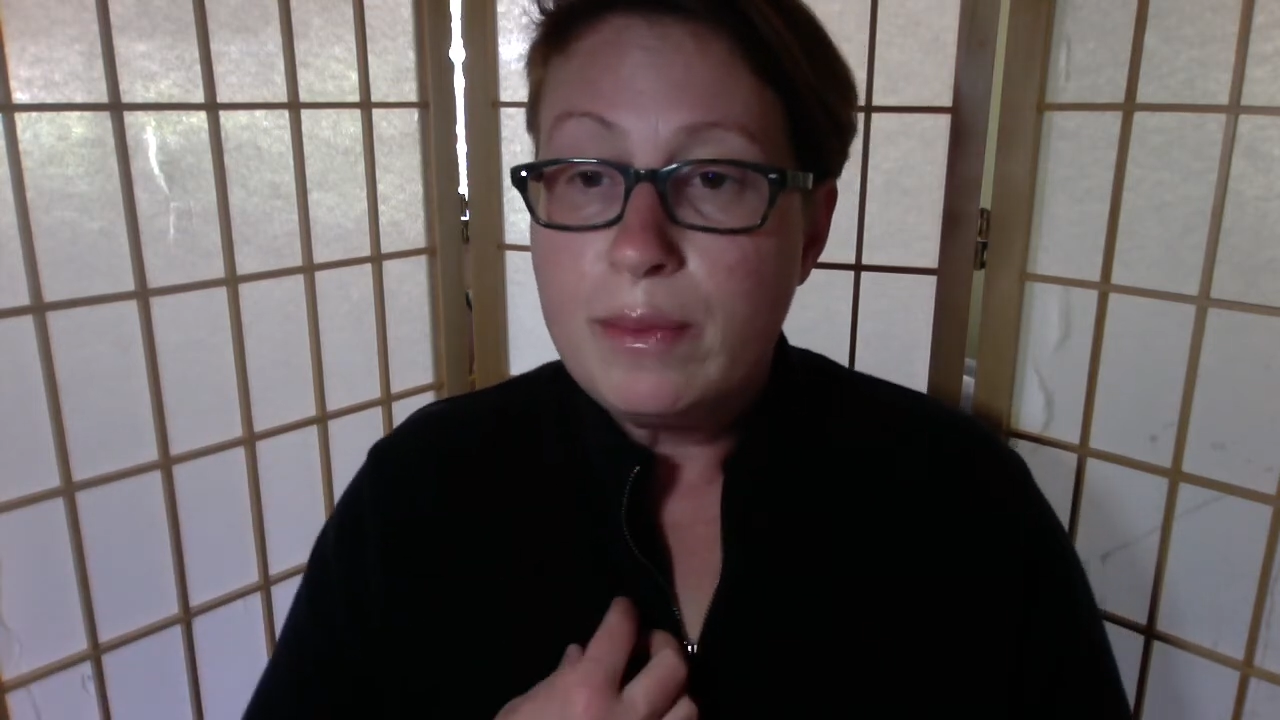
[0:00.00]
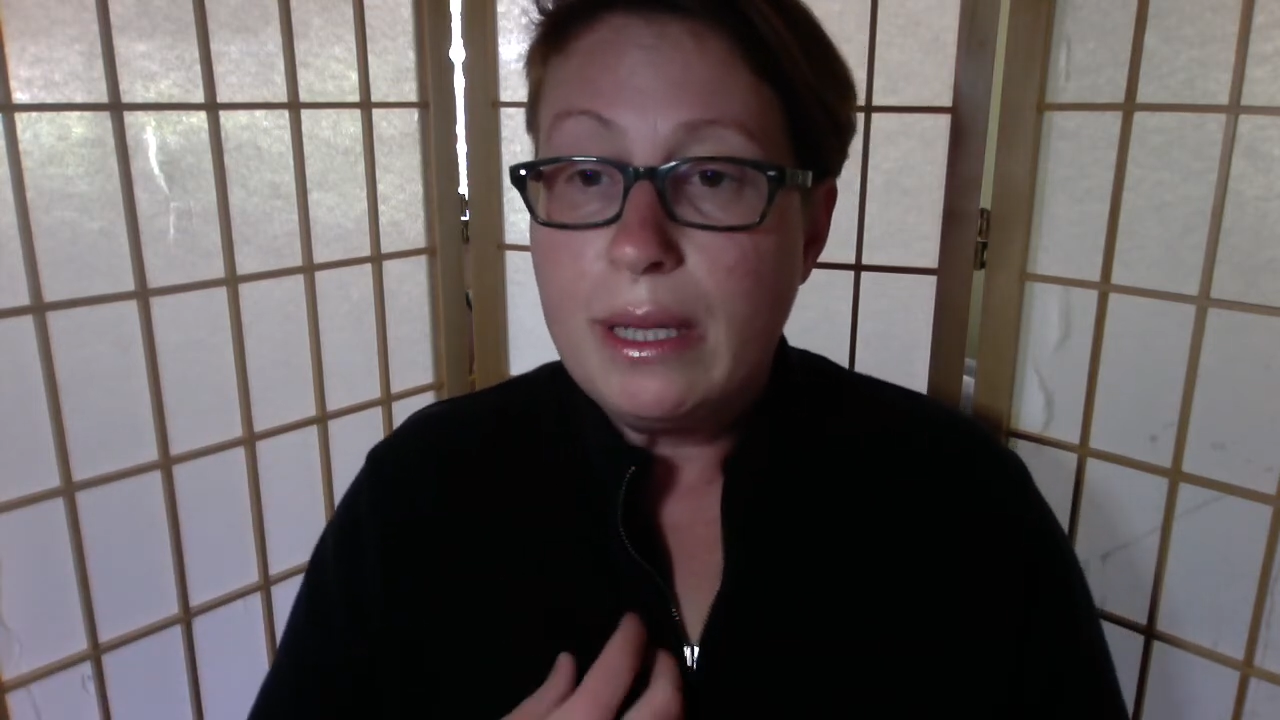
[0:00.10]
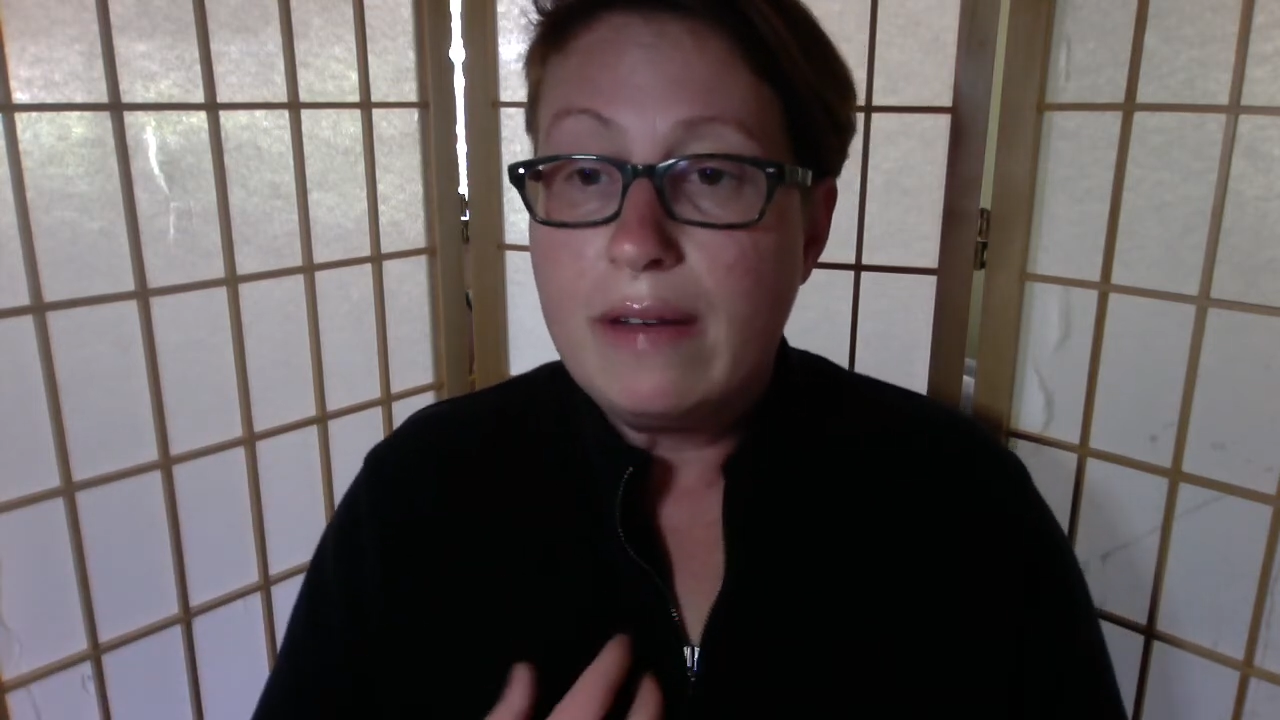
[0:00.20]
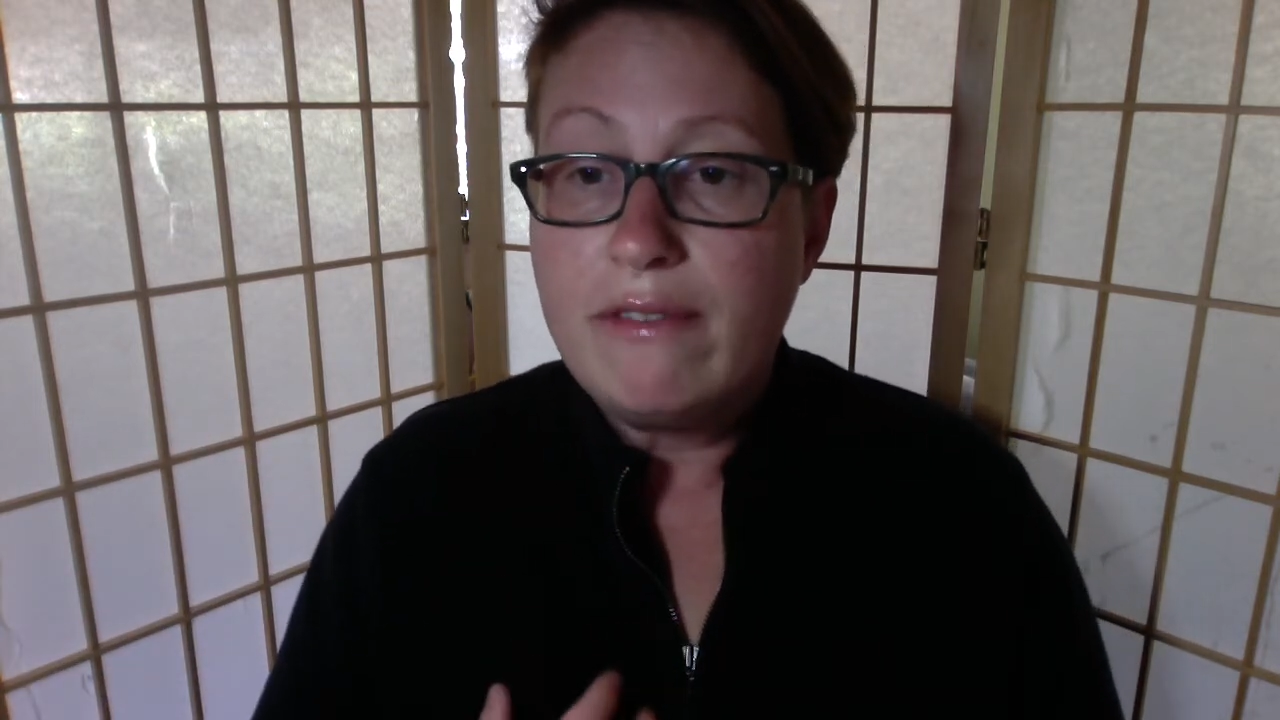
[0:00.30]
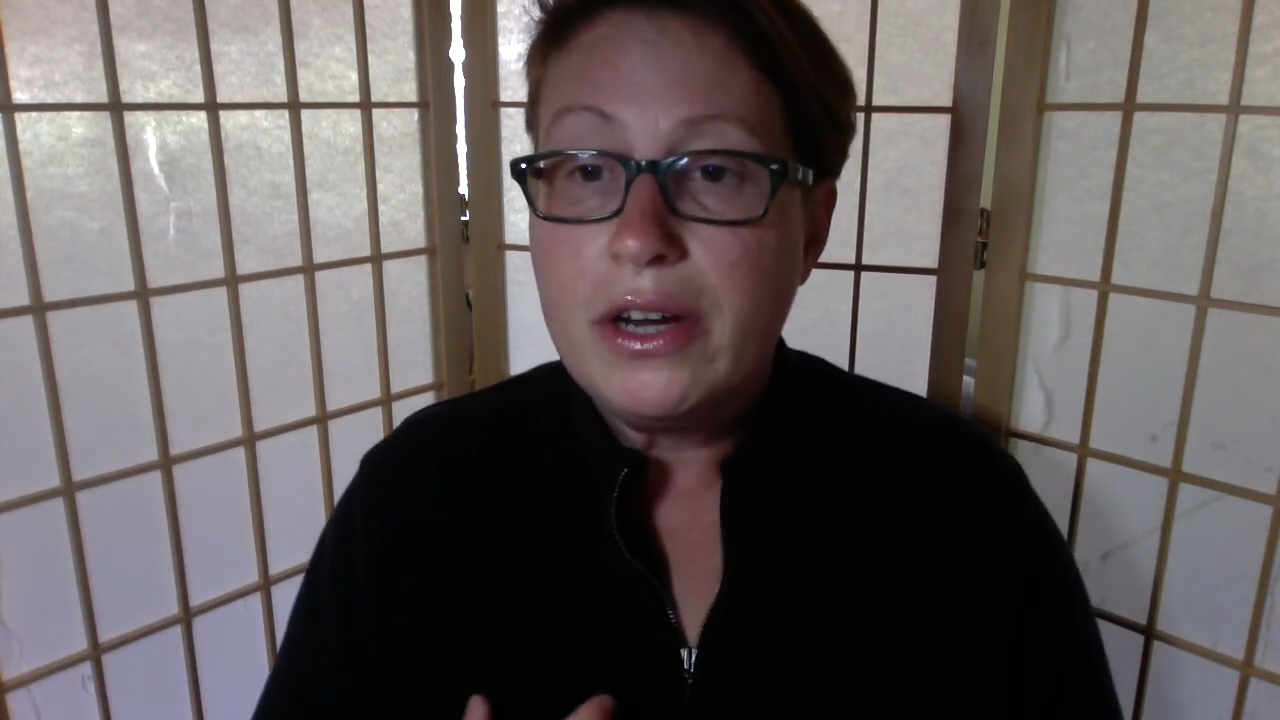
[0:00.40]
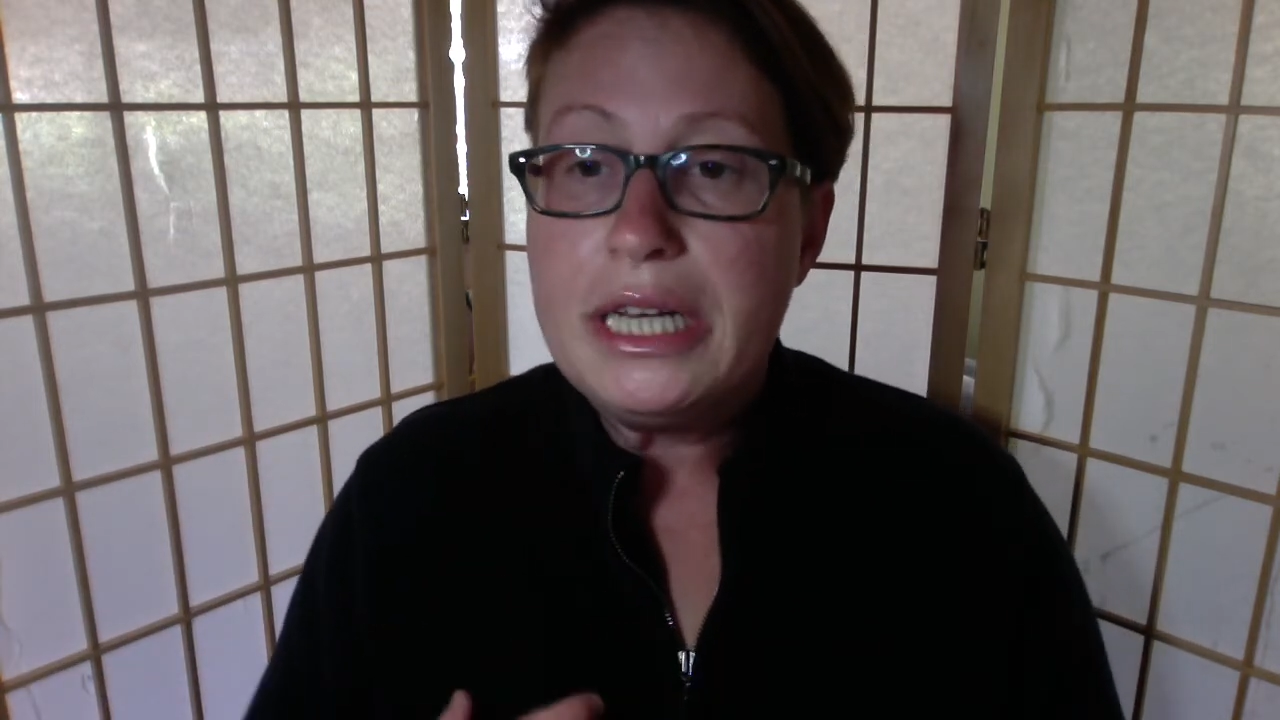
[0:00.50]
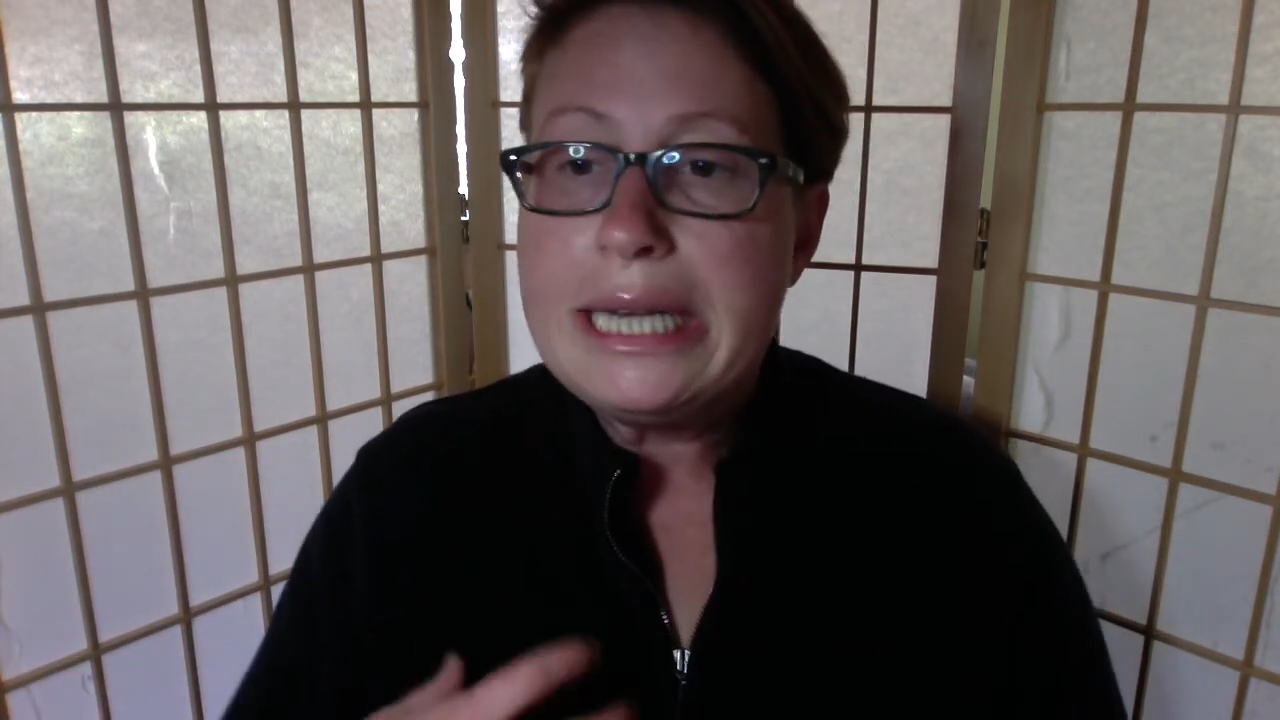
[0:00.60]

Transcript: become very